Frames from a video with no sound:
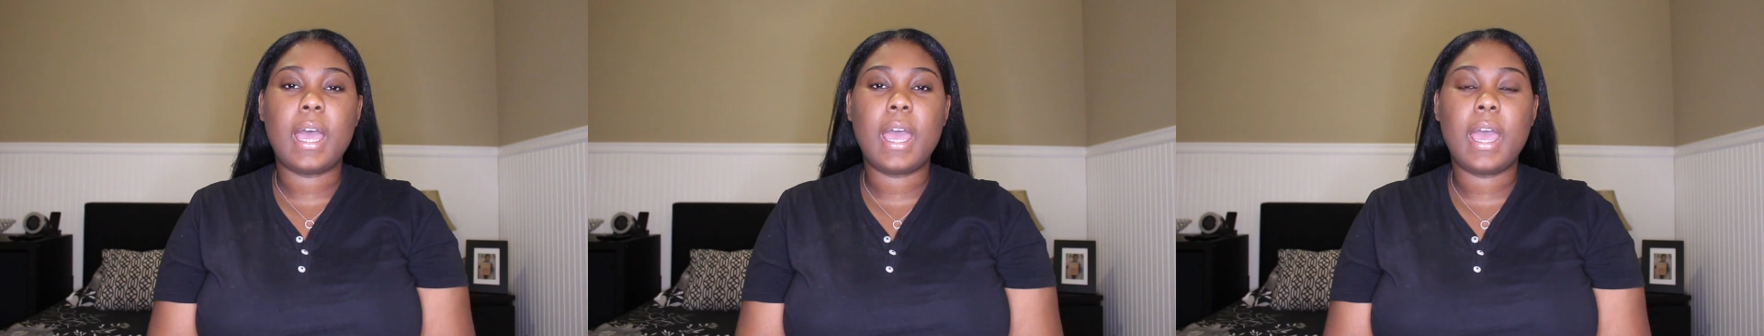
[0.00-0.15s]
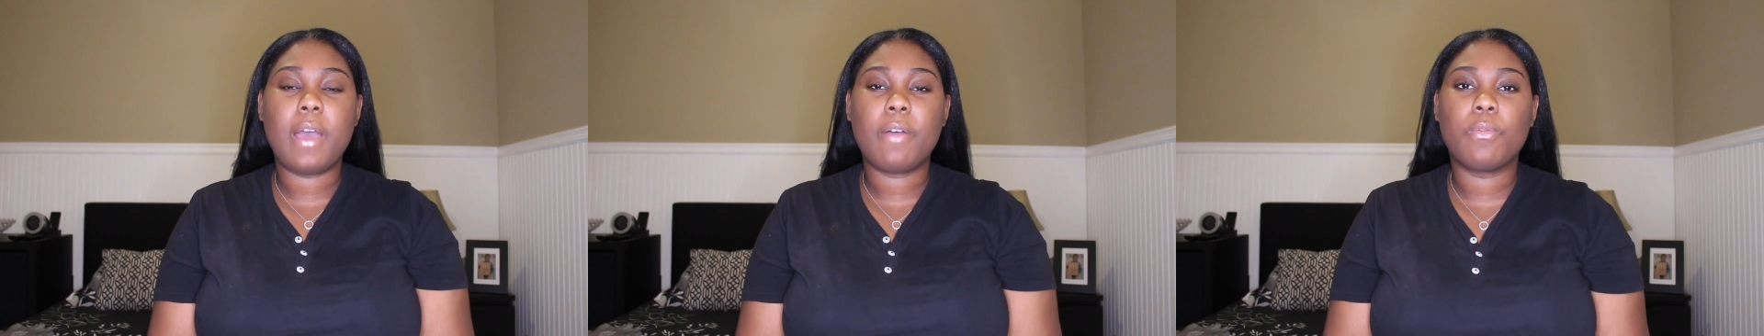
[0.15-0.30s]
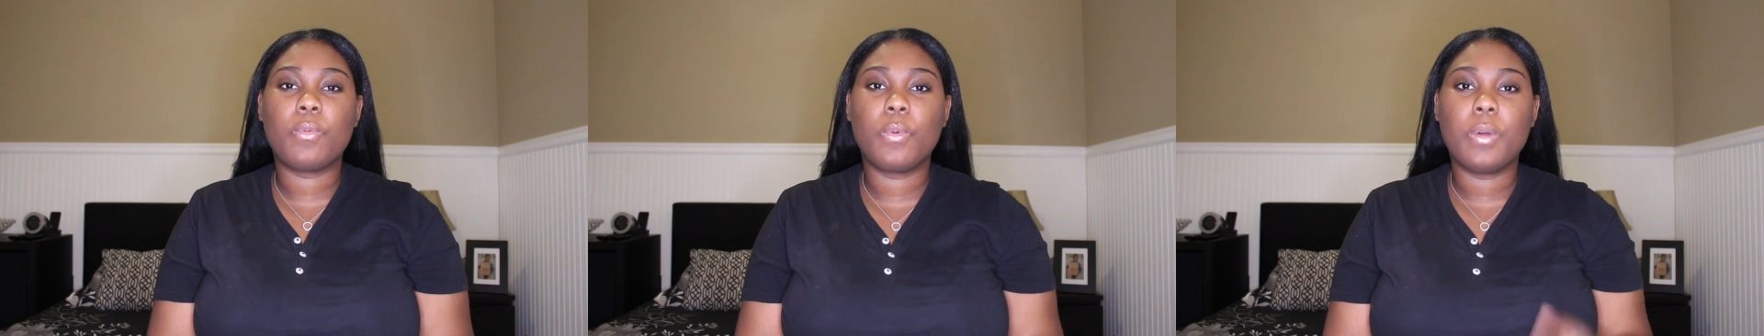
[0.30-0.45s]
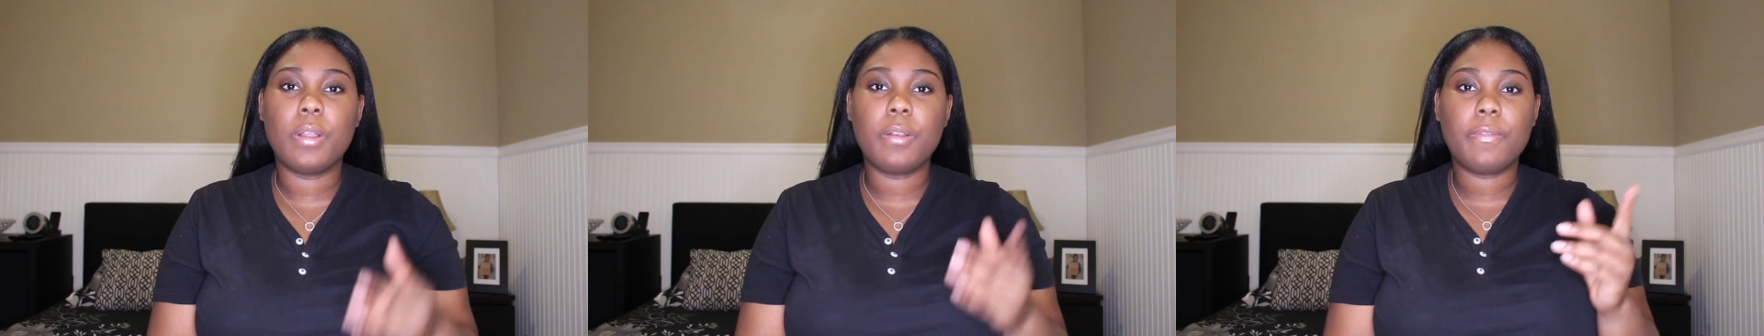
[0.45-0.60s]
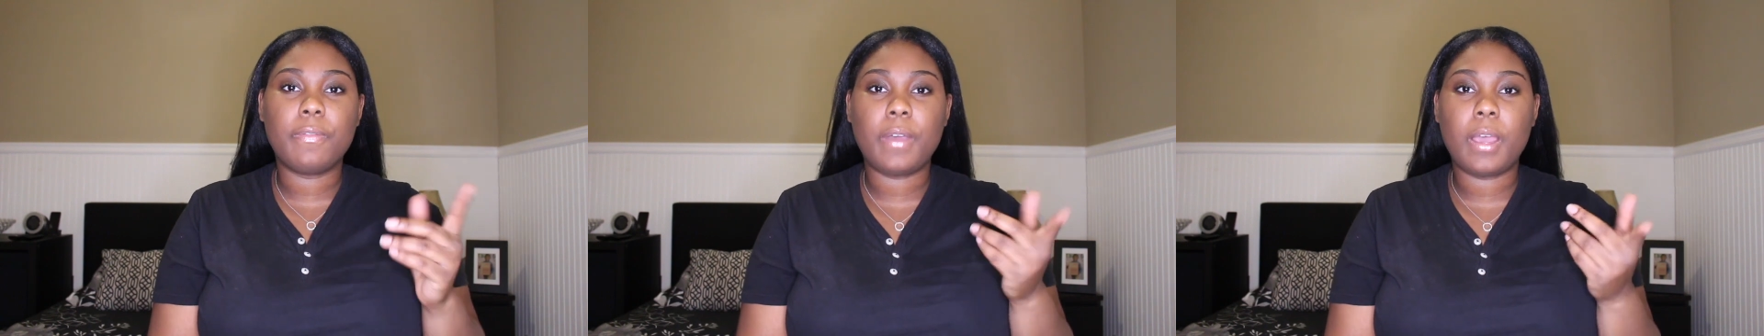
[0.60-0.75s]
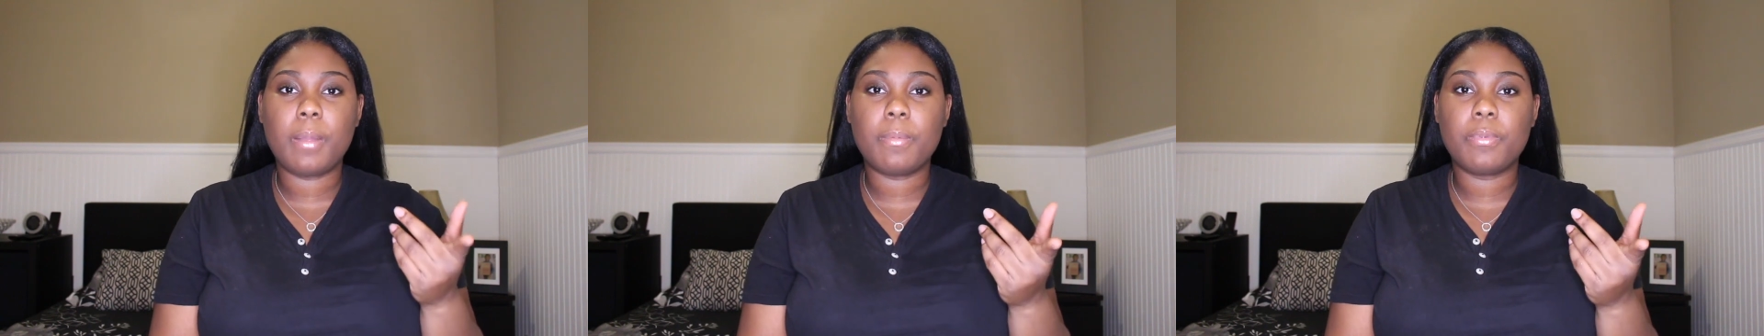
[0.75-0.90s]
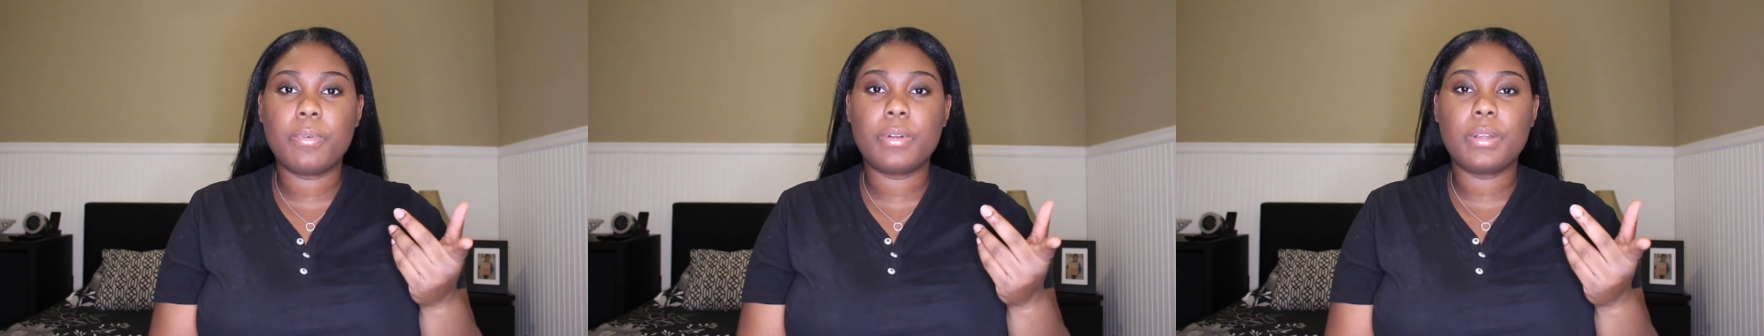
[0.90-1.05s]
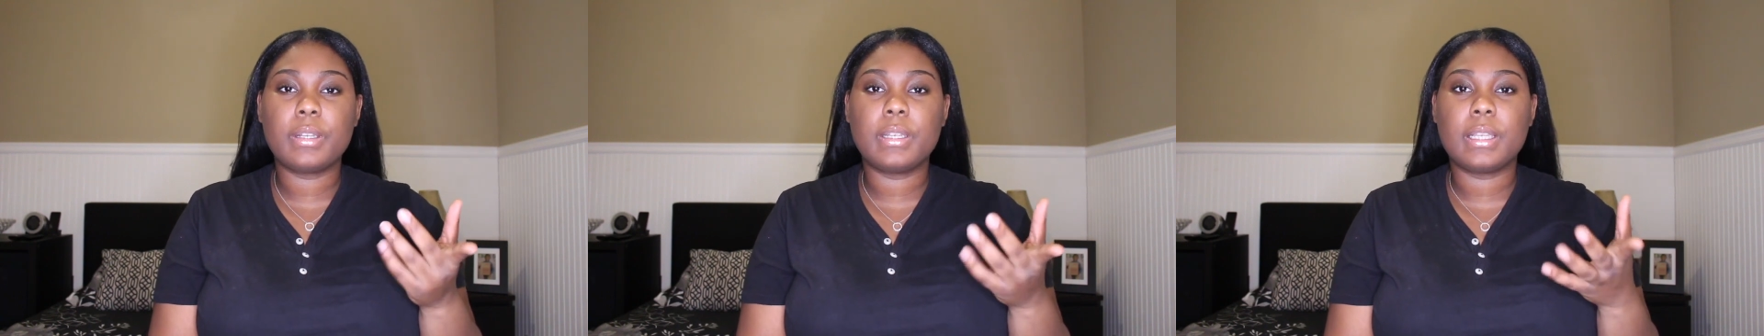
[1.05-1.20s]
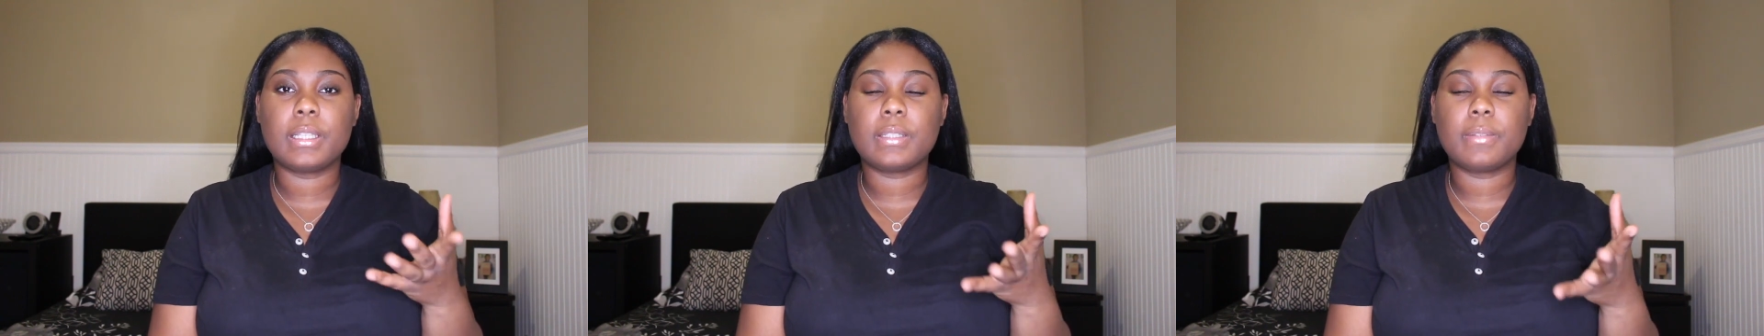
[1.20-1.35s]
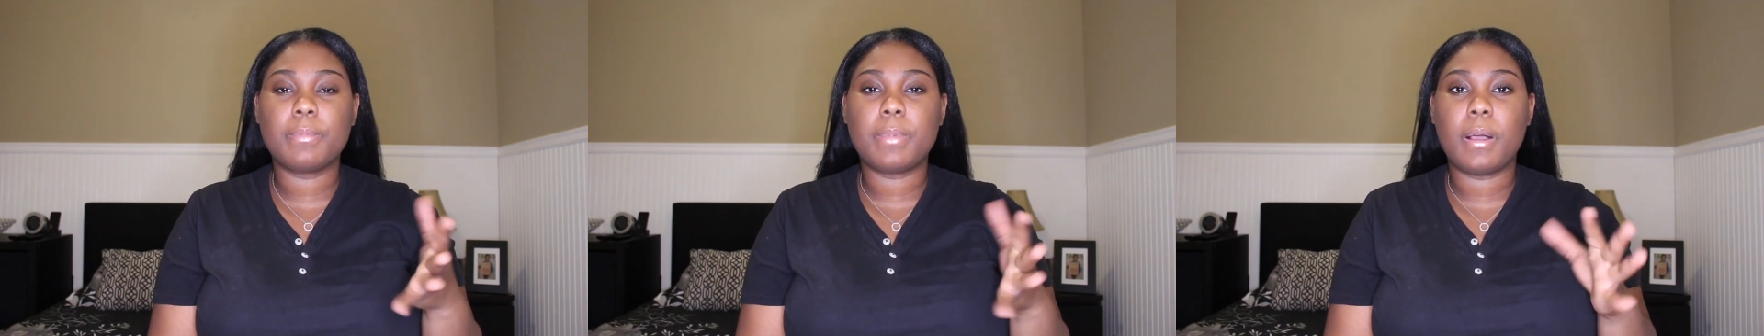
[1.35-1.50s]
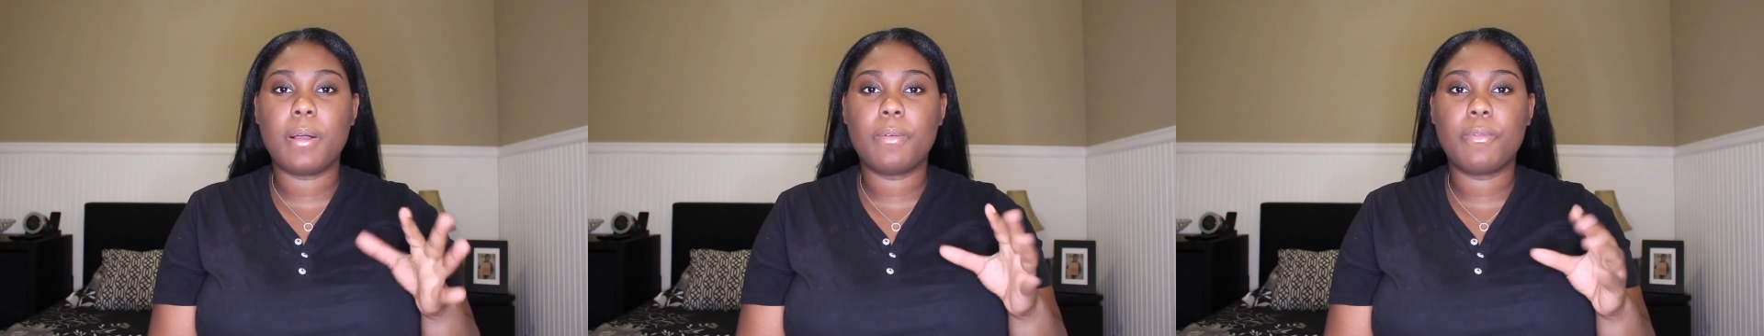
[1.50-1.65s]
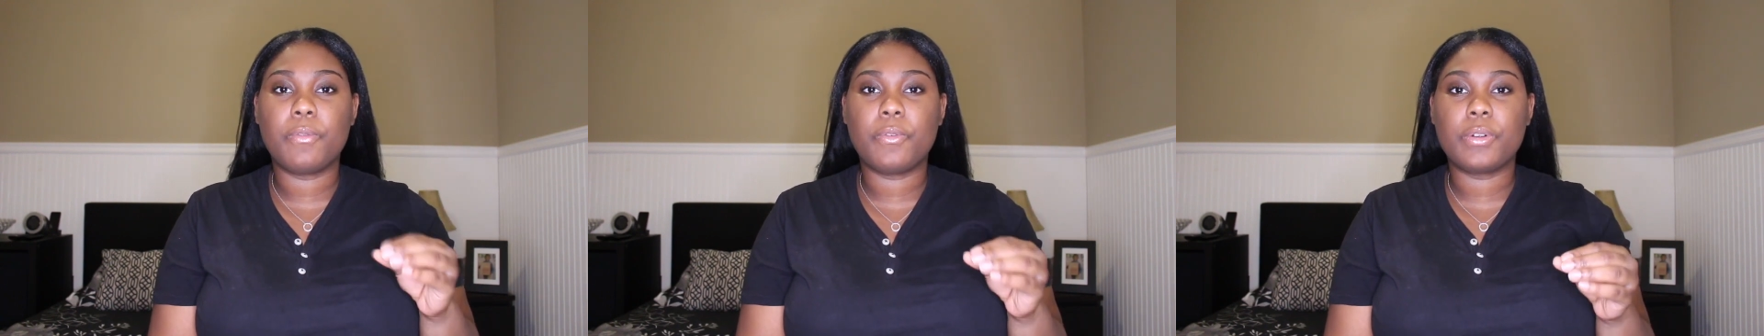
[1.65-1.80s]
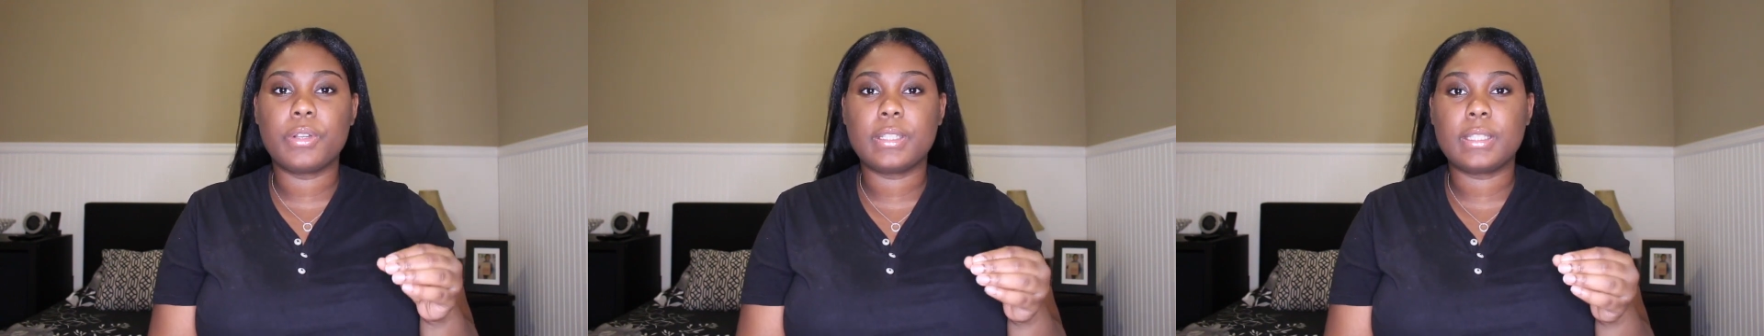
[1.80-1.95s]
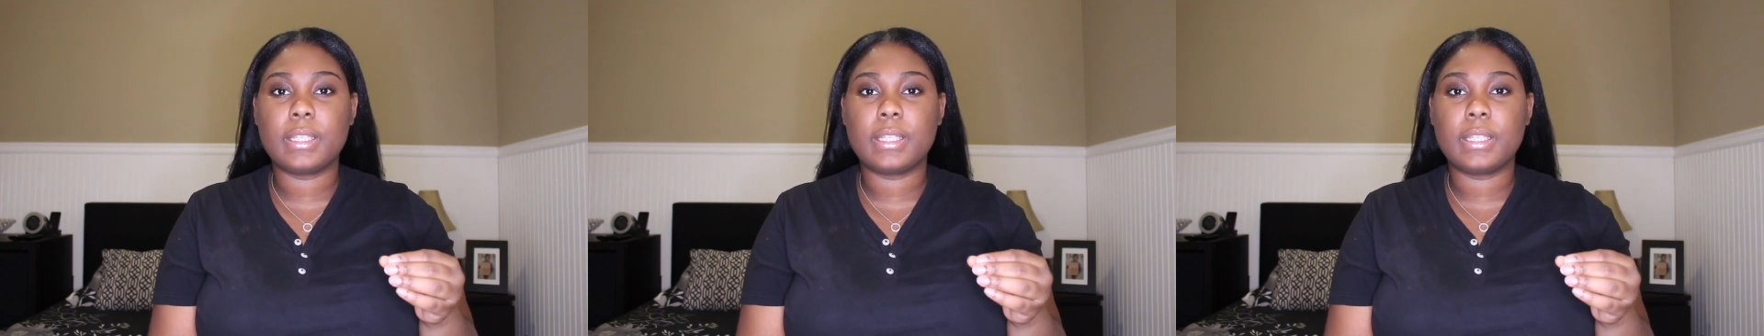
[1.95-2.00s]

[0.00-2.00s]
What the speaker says: I have one fibroid that's about 4